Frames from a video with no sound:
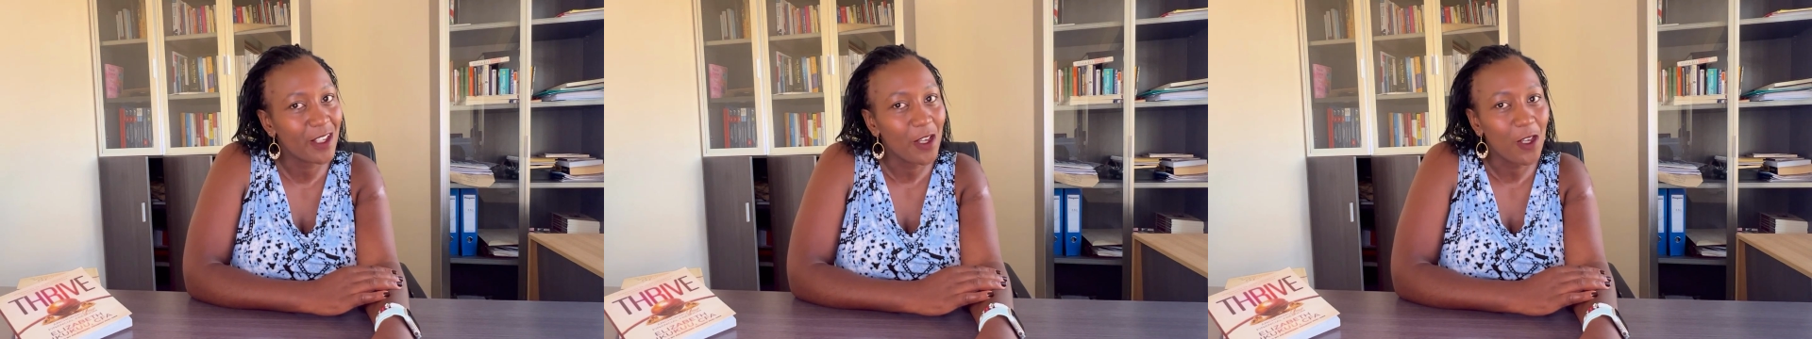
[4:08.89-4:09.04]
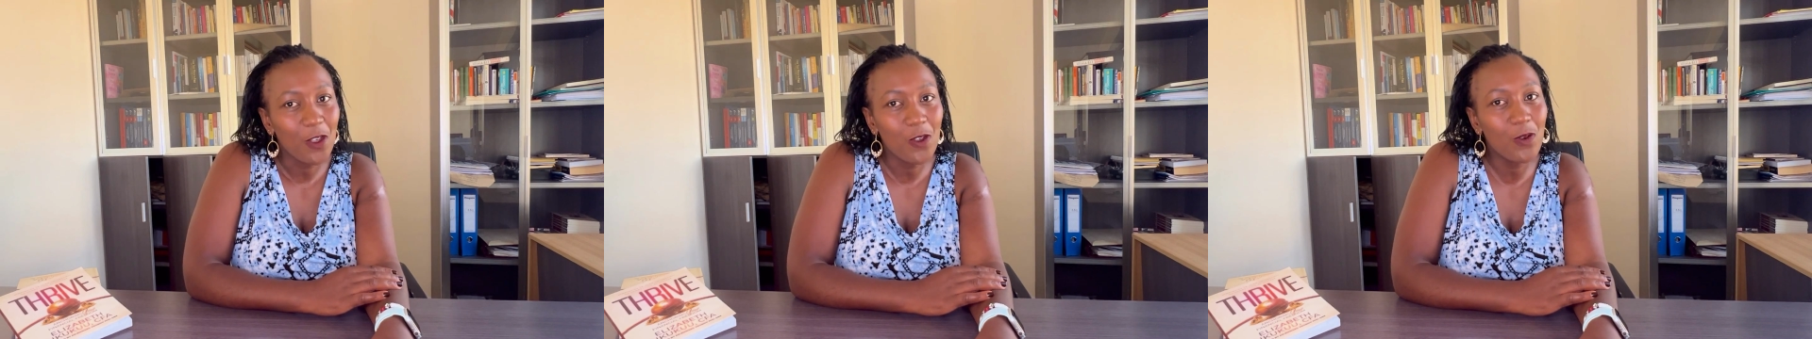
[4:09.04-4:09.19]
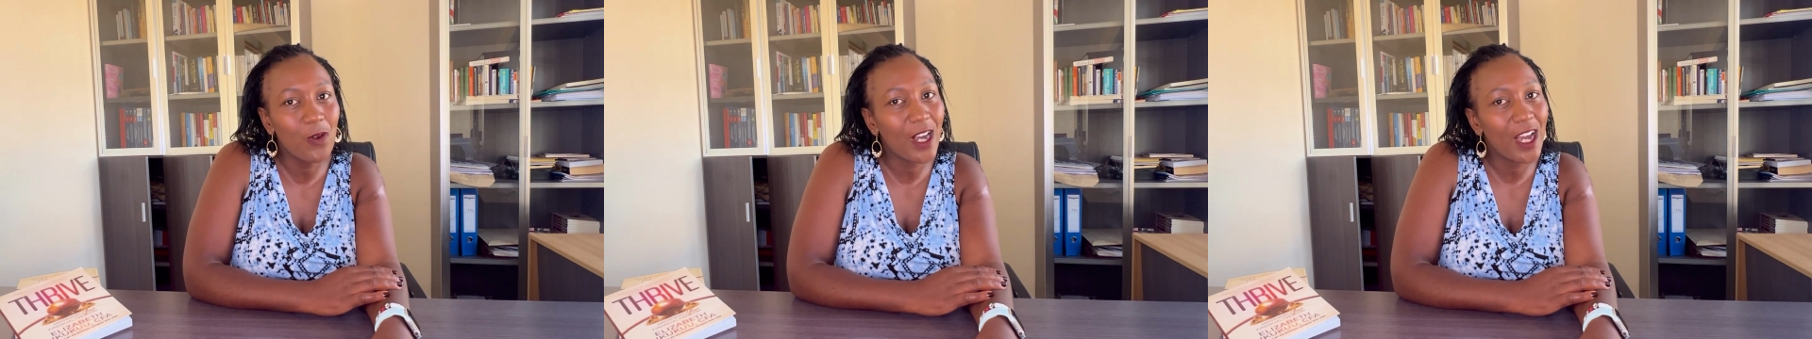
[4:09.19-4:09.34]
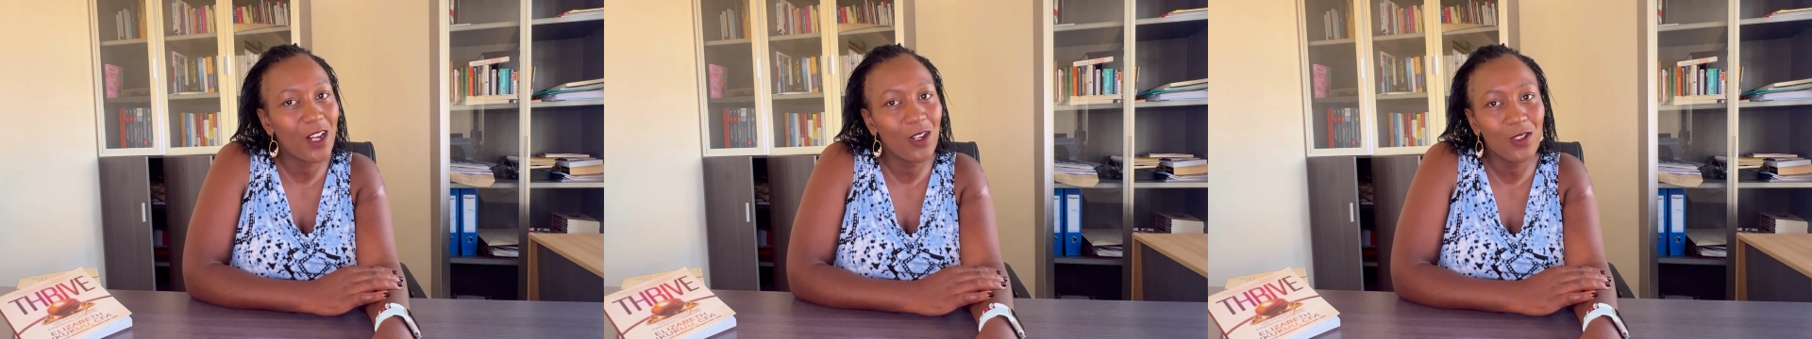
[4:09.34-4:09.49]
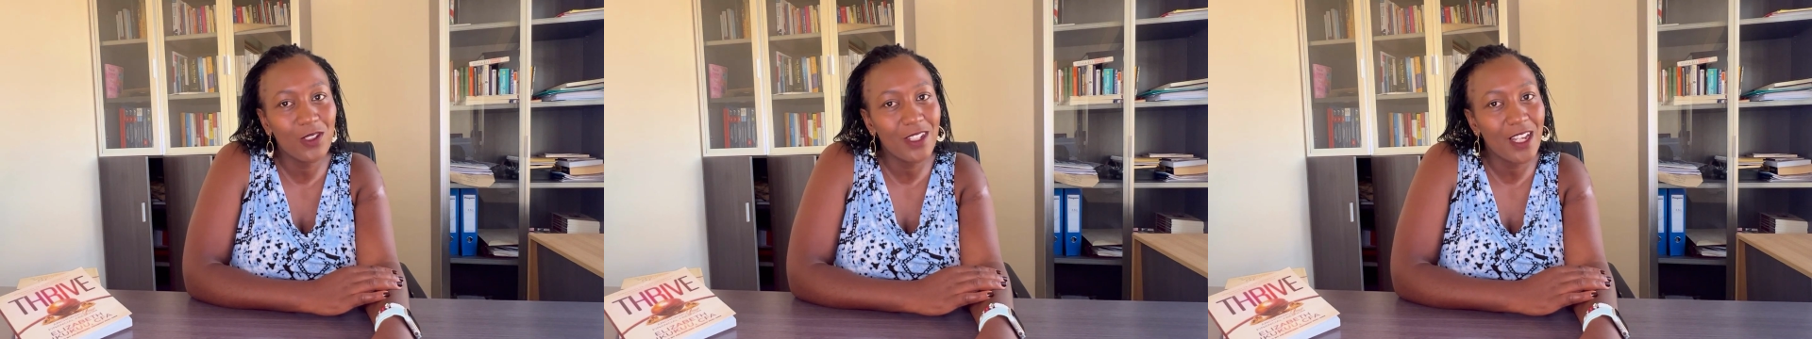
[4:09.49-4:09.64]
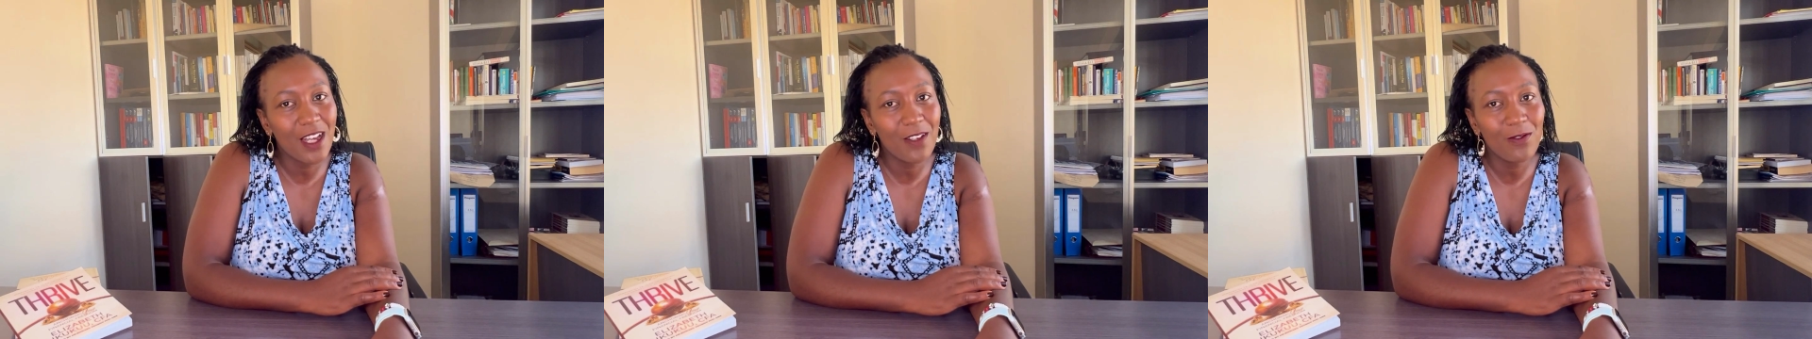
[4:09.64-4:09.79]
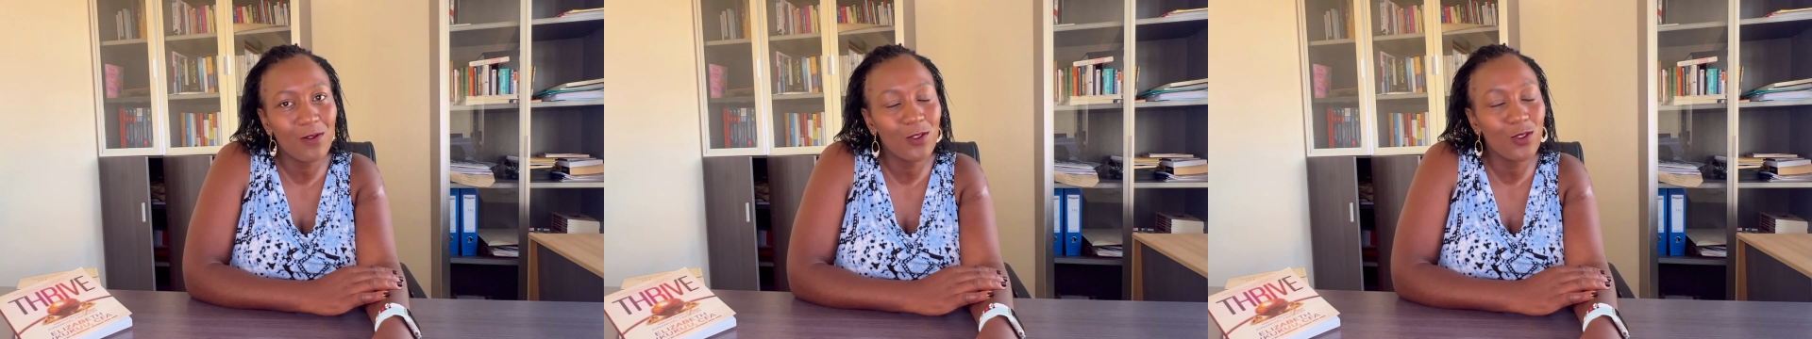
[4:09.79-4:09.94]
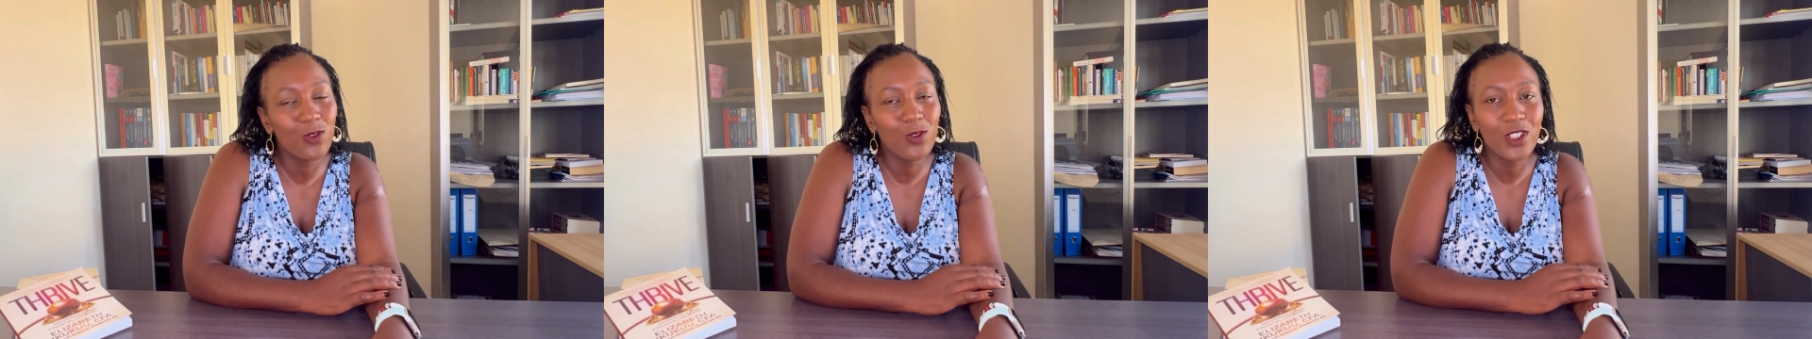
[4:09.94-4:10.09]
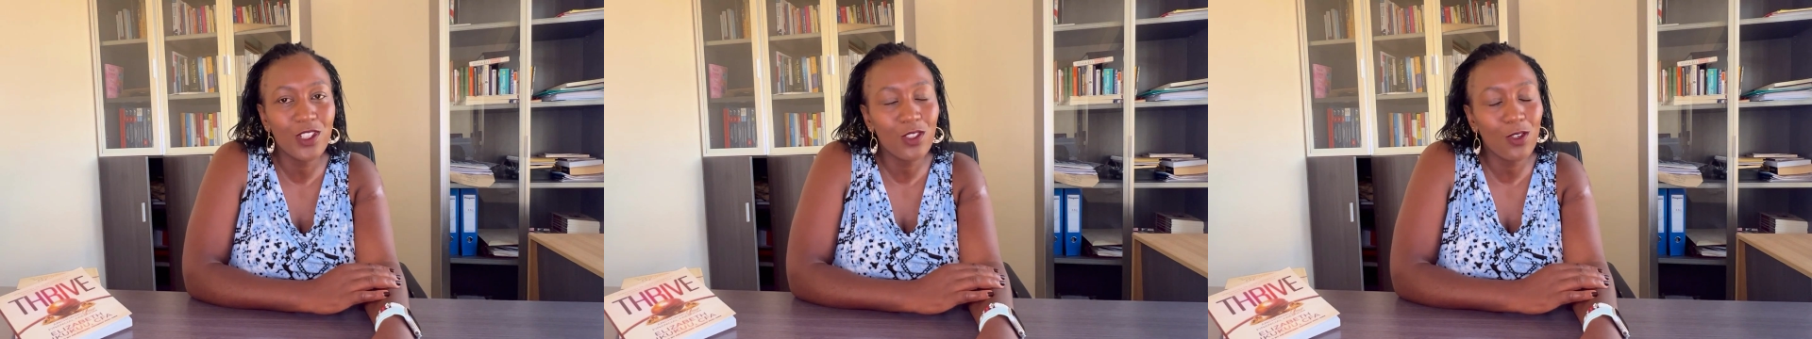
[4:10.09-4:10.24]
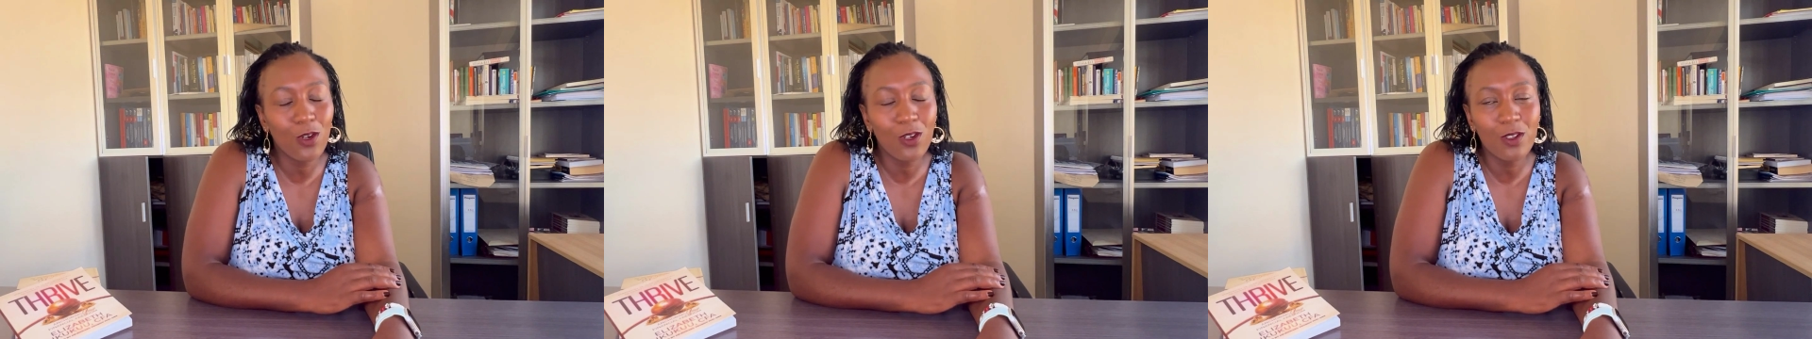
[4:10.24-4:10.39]
you cannot have do it
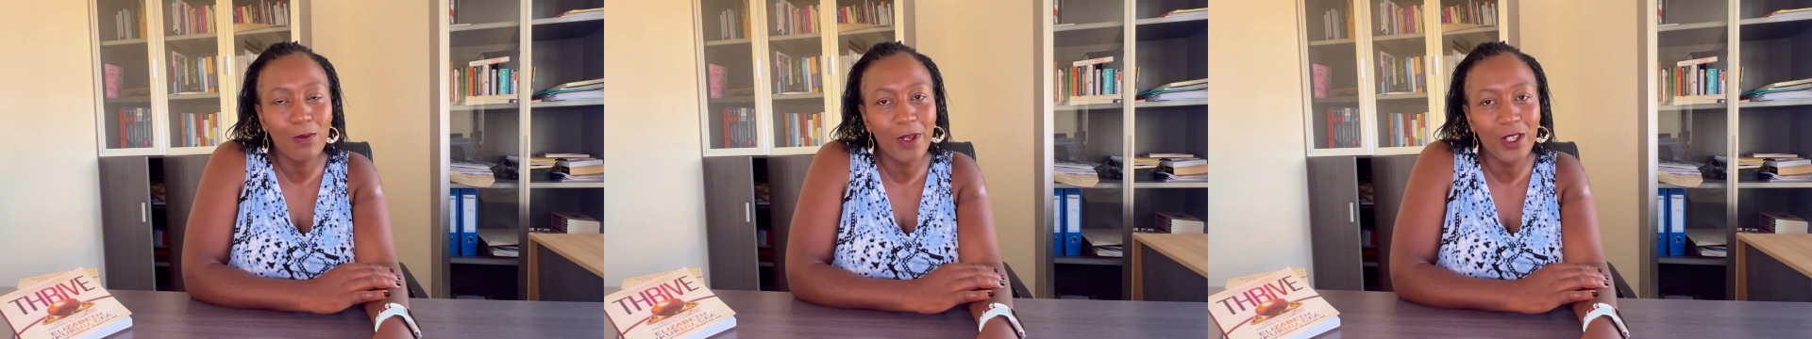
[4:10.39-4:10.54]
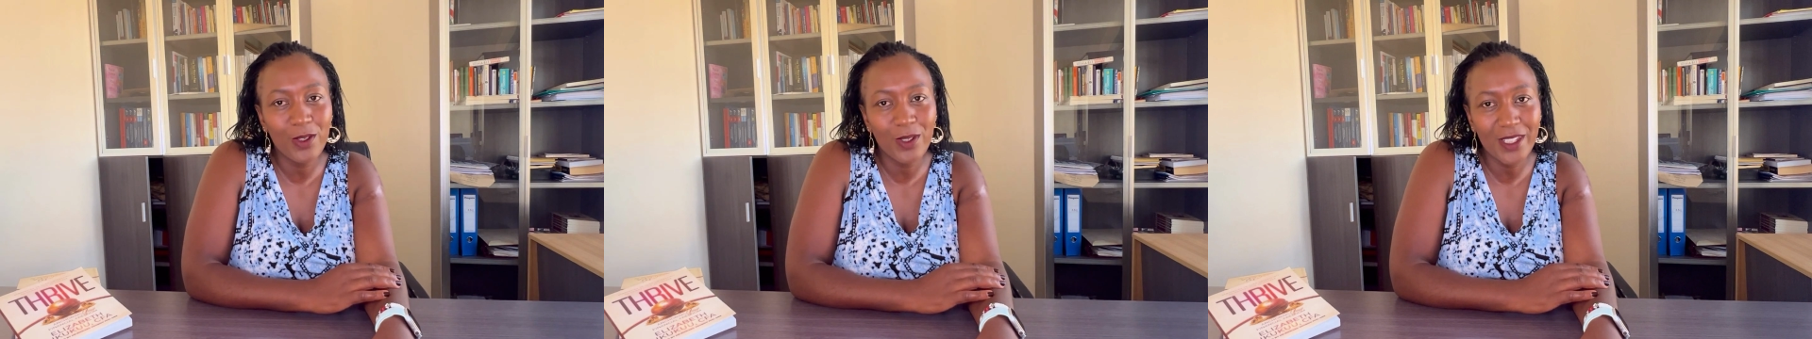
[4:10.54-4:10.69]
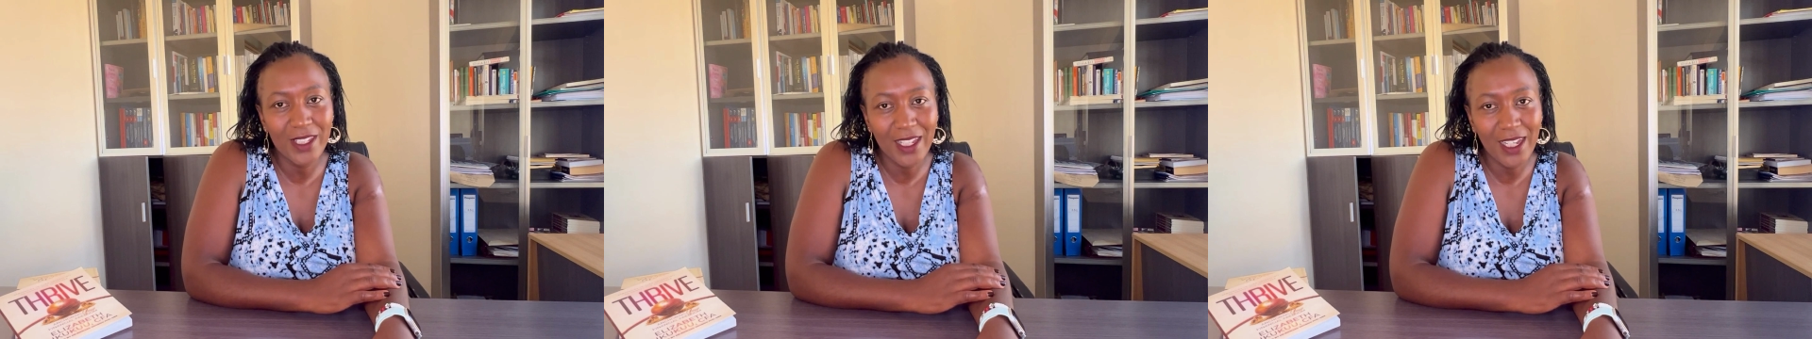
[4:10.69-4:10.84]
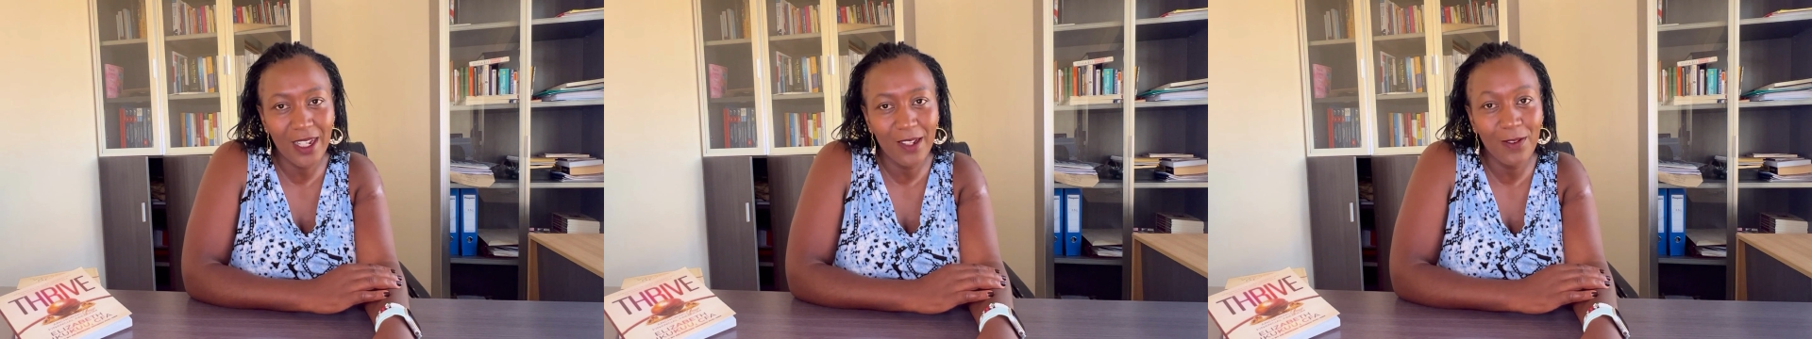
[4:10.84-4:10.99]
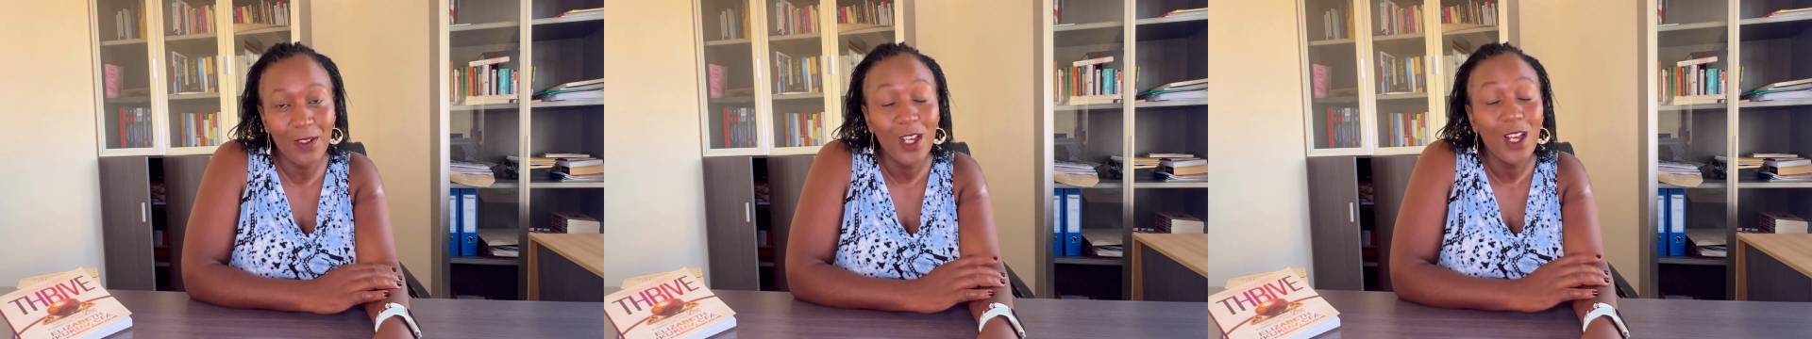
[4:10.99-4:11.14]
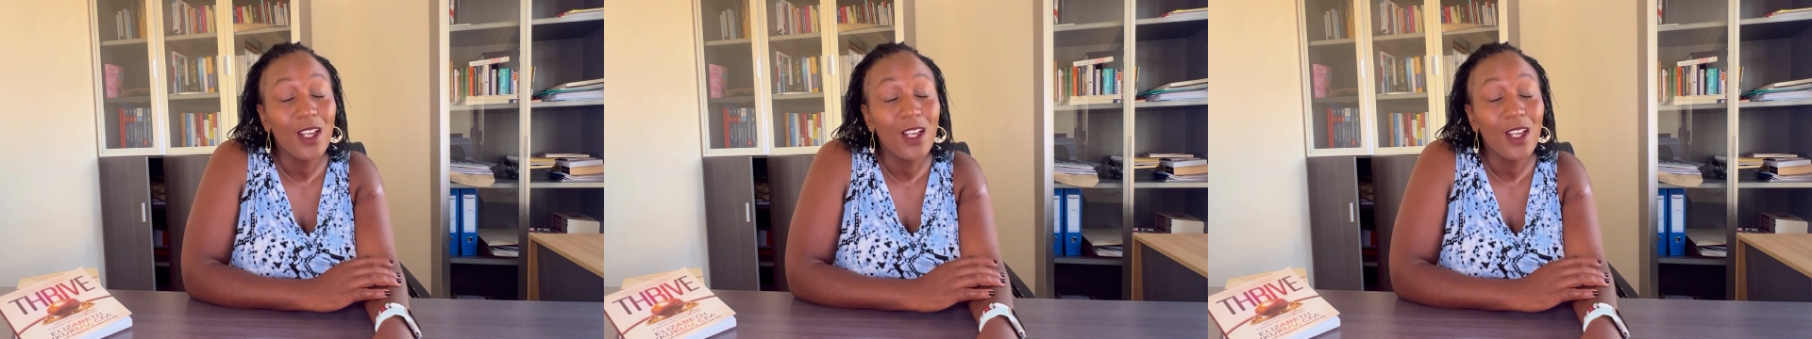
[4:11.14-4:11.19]
all by yourself.